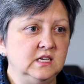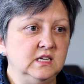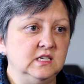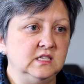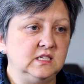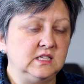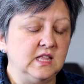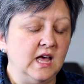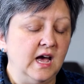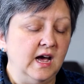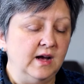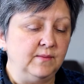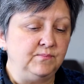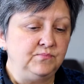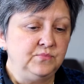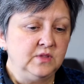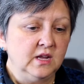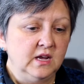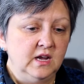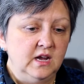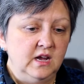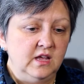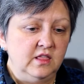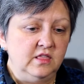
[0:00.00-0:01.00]
is that
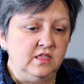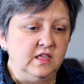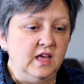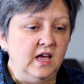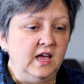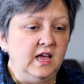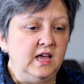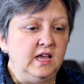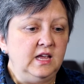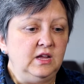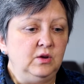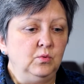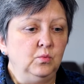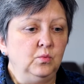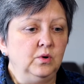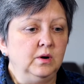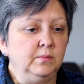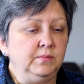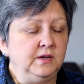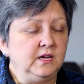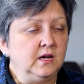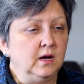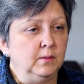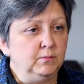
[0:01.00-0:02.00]
they
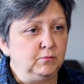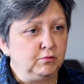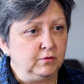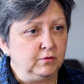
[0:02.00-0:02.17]
will become